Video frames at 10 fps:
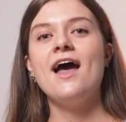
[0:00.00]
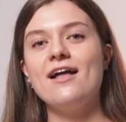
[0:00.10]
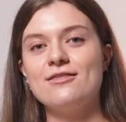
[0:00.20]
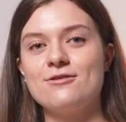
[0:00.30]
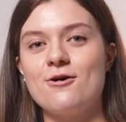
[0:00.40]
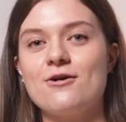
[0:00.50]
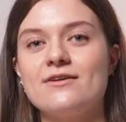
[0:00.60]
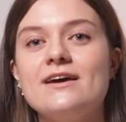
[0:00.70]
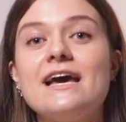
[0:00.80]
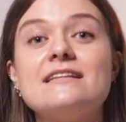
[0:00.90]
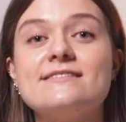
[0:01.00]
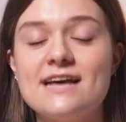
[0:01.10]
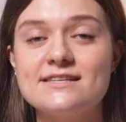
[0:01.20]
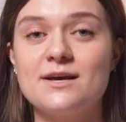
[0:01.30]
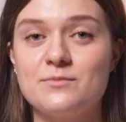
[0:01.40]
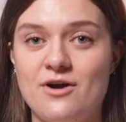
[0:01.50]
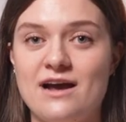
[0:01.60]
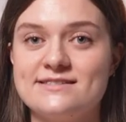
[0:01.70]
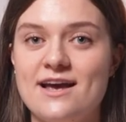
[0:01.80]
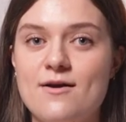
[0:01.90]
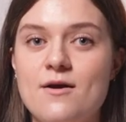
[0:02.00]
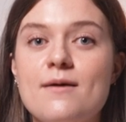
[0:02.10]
And third, it sets up your essay,